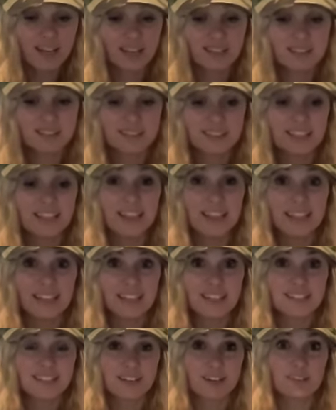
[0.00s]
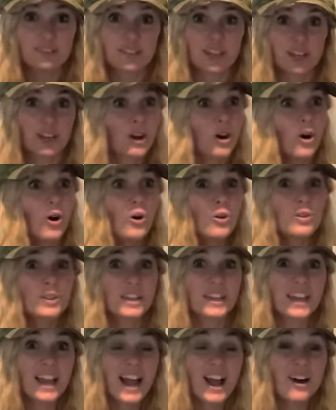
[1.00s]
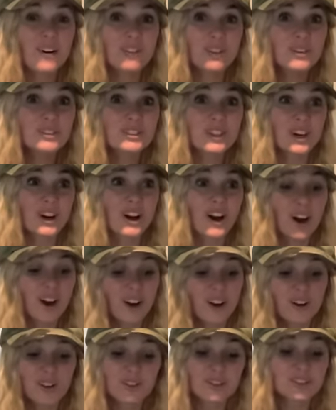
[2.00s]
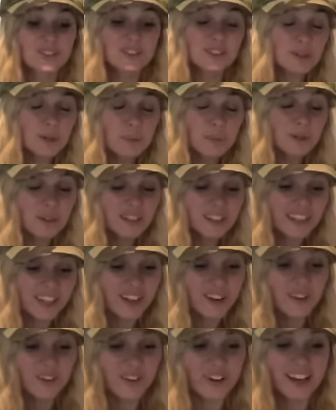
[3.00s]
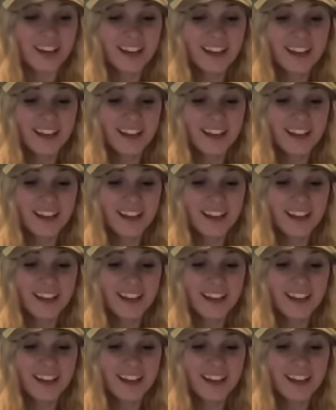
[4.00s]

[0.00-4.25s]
and seeing these, I was like, holy cow, those are super cute.